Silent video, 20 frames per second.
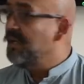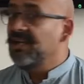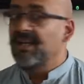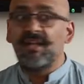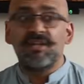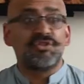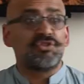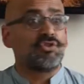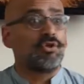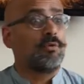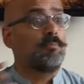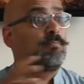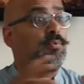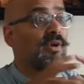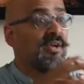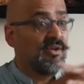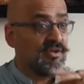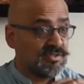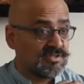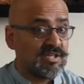It should
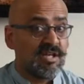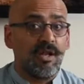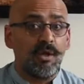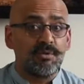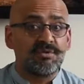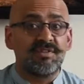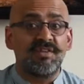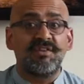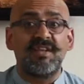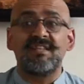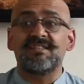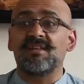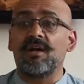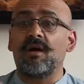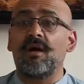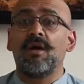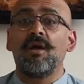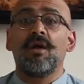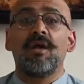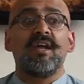bring us closer. These
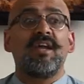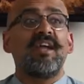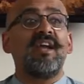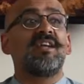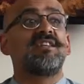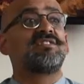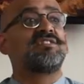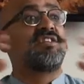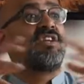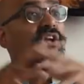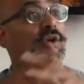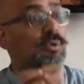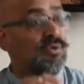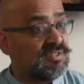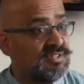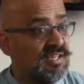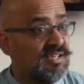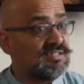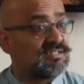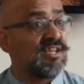are
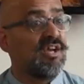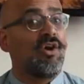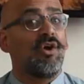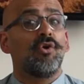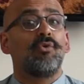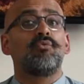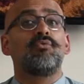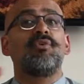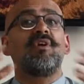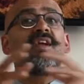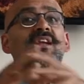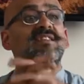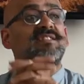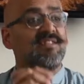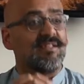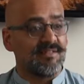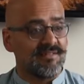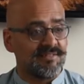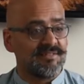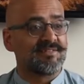excuses,
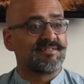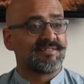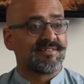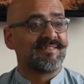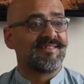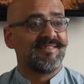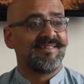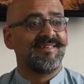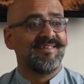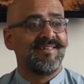reasons